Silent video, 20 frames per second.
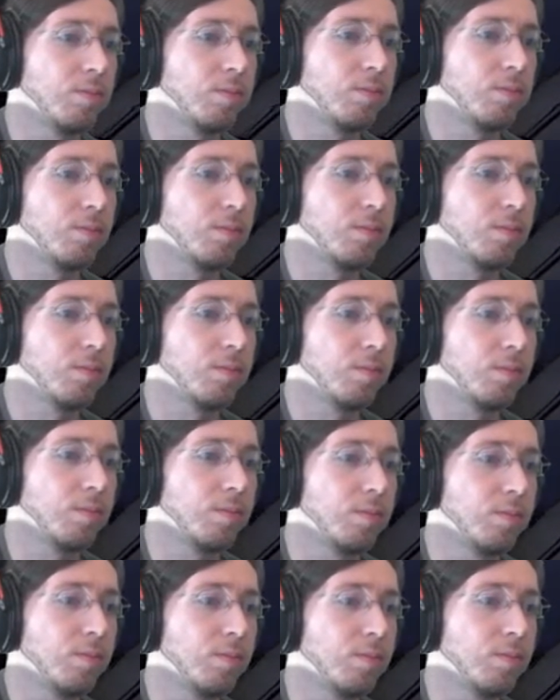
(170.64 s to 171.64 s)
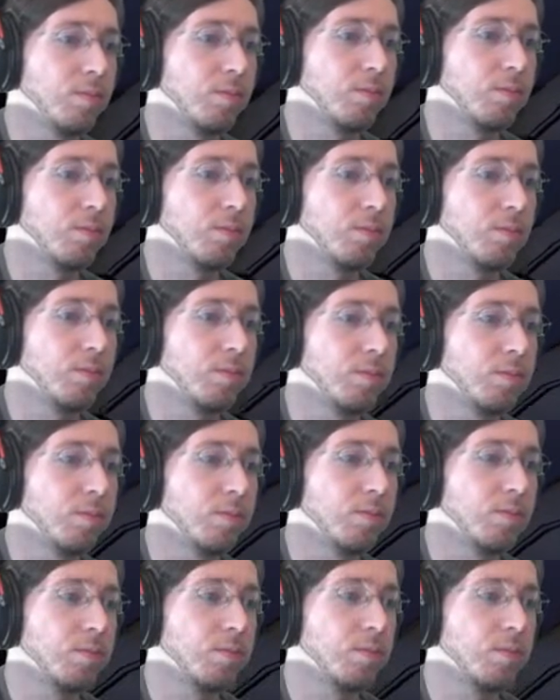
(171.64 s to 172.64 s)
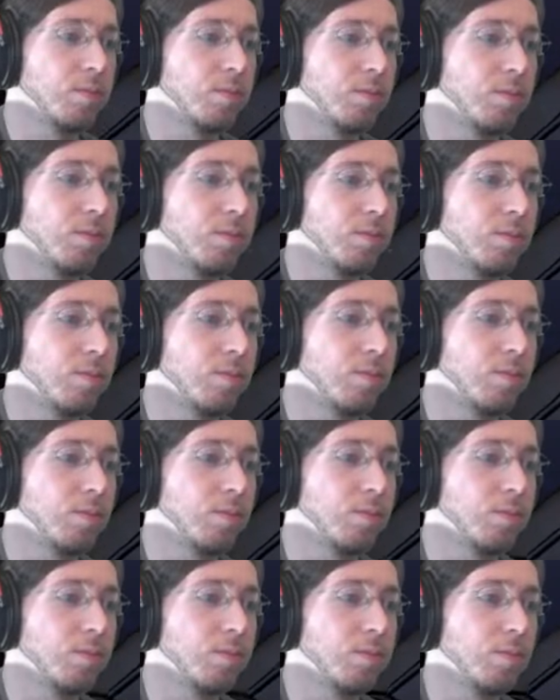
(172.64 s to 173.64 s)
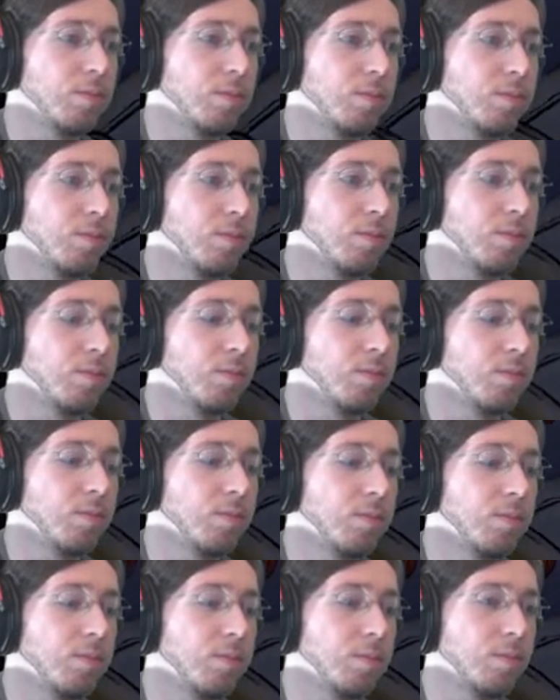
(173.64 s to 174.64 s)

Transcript: (not speaking)